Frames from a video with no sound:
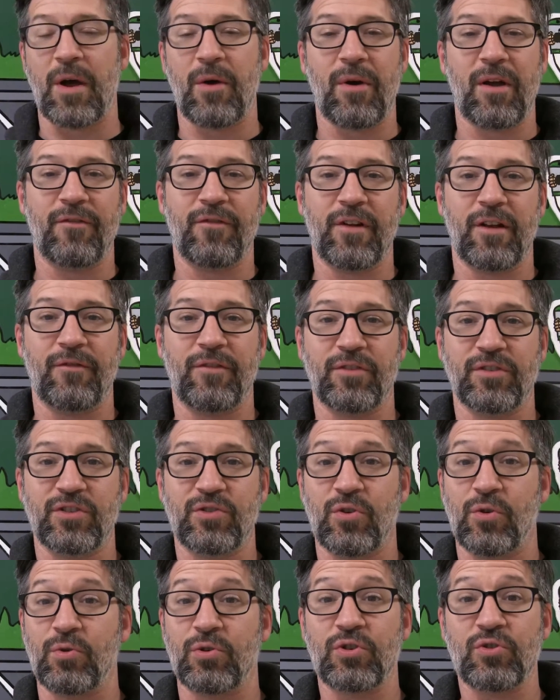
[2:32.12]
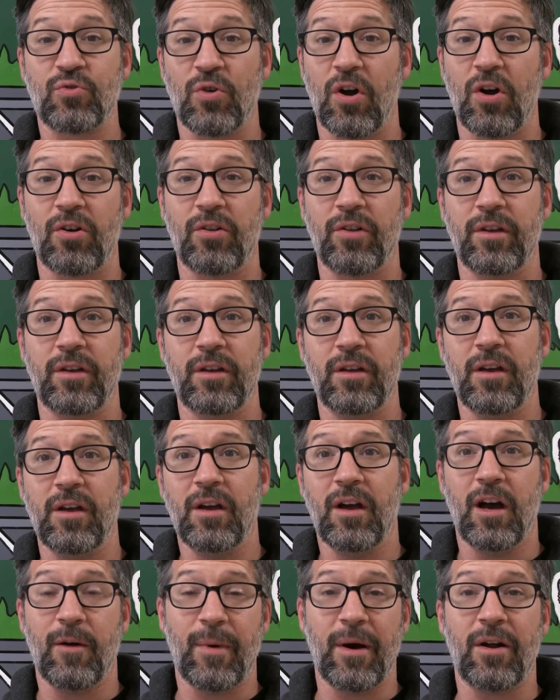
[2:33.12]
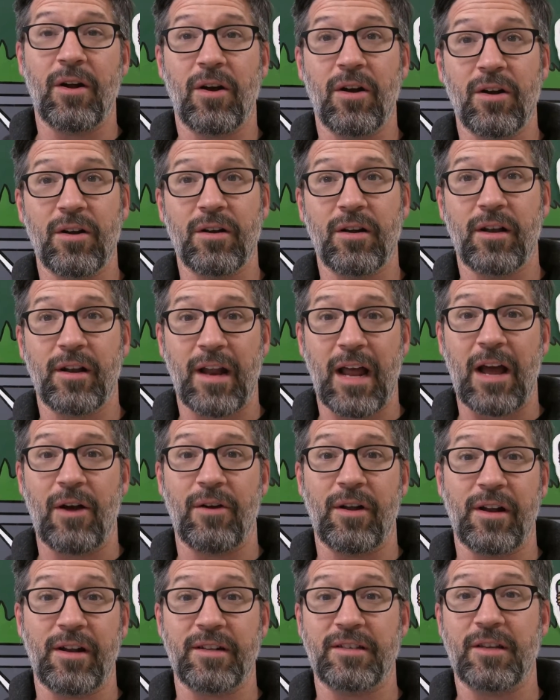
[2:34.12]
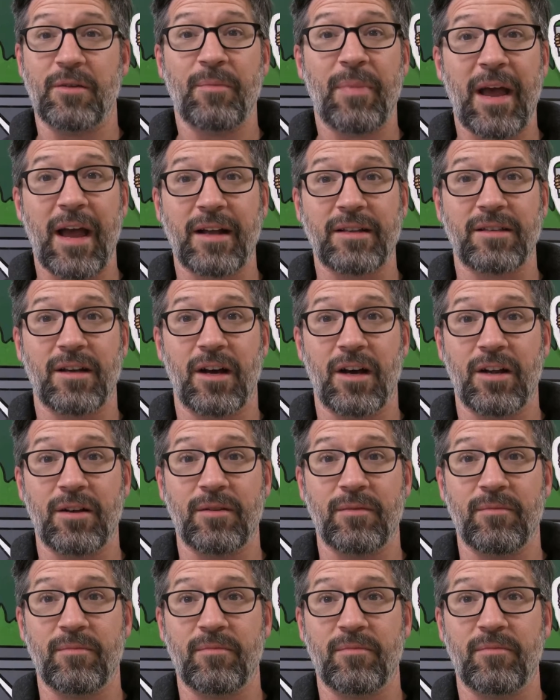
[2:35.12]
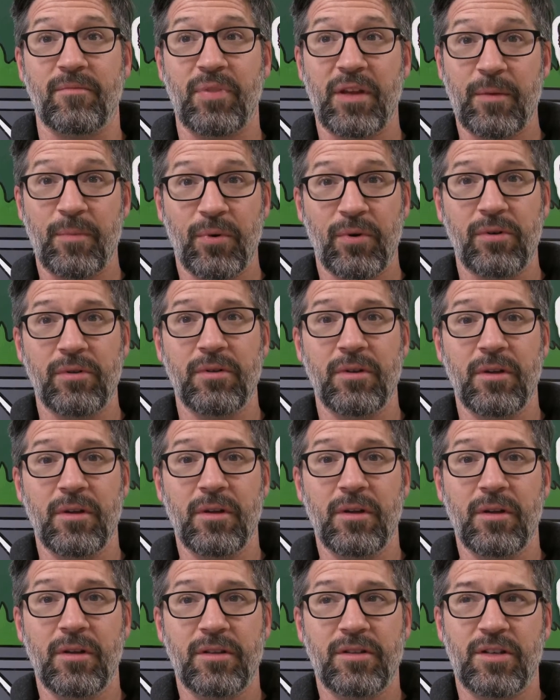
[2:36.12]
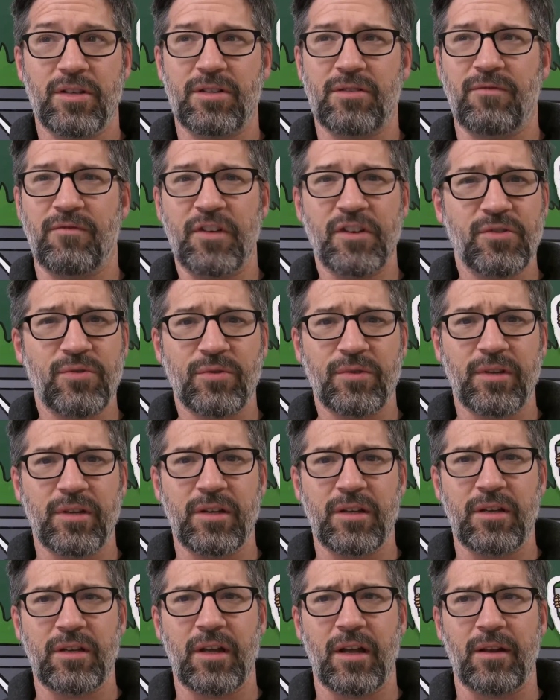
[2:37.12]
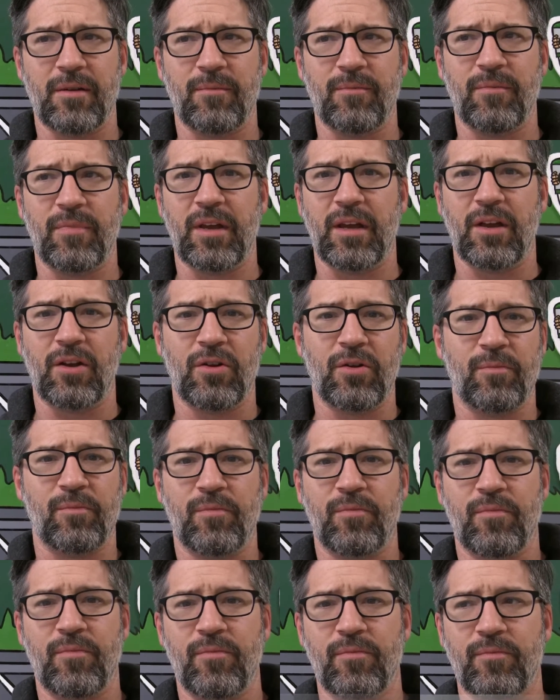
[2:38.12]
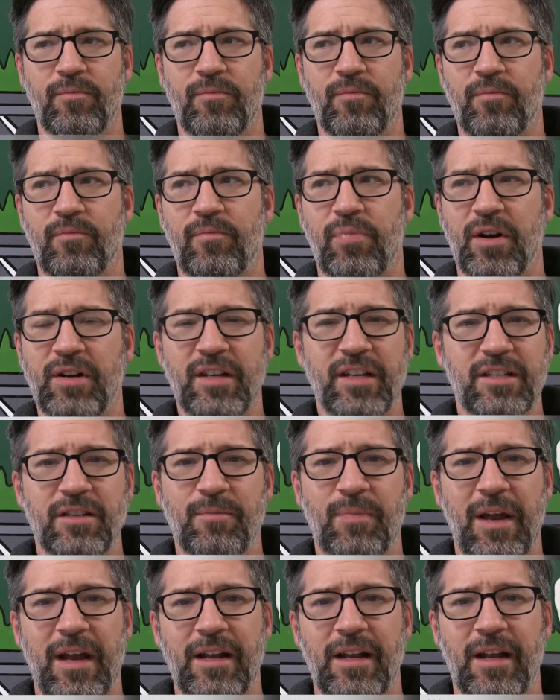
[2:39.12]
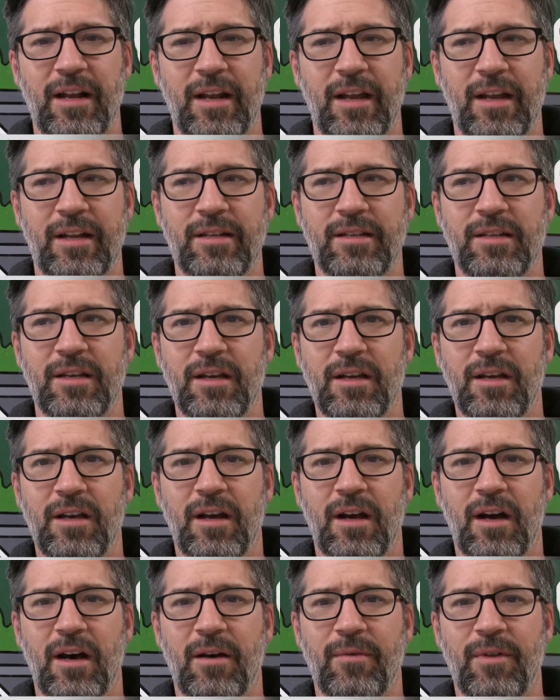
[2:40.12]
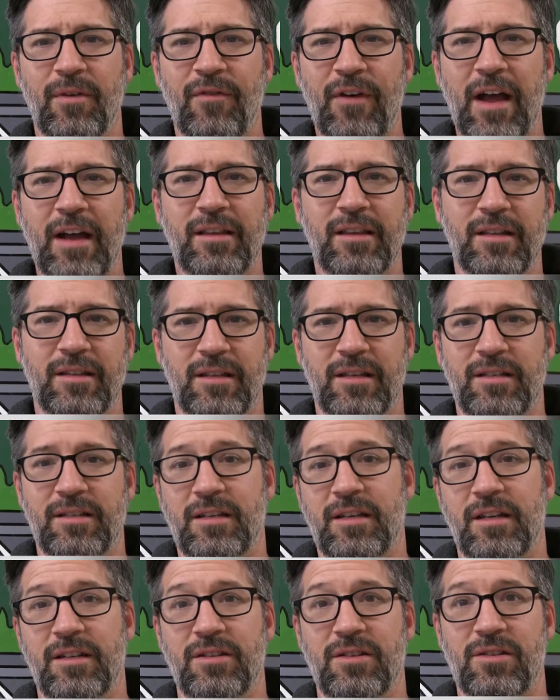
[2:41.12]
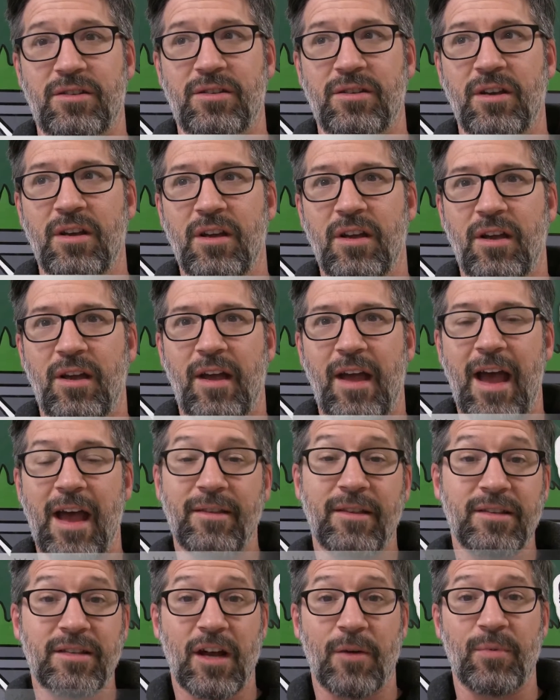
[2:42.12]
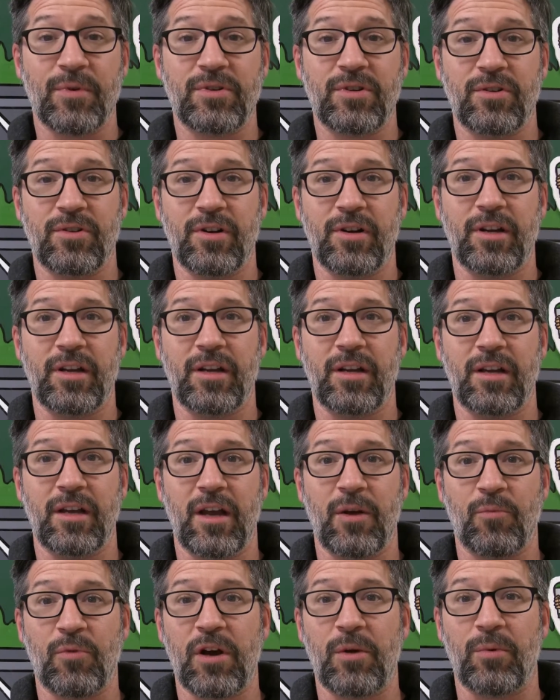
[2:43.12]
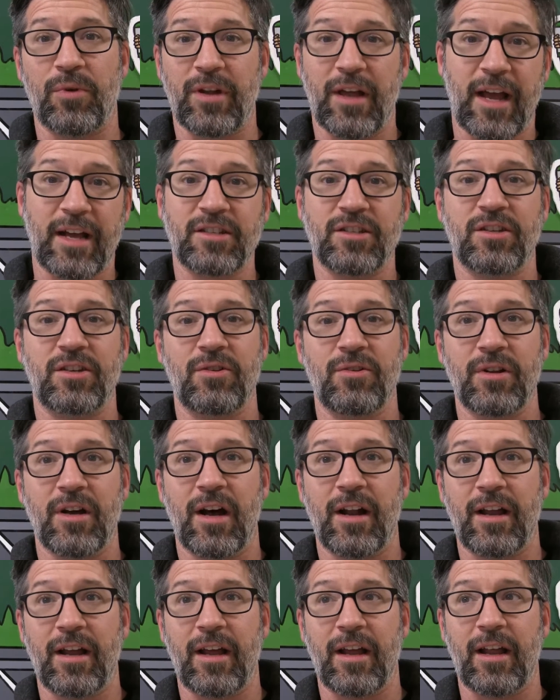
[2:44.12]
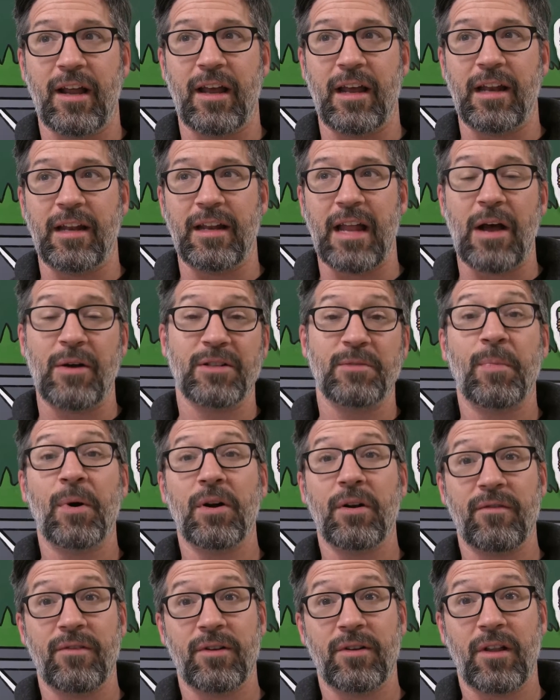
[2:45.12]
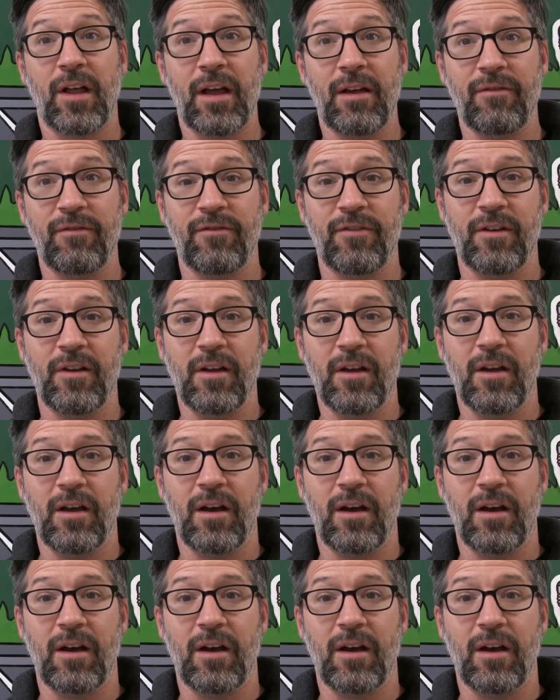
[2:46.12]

My wife and I feel so strongly about art and how and its impact on people, just visually and being able to participate in it. Uh, the fact that these kids had this opportunity and were able to execute on it, and now it's part of their life,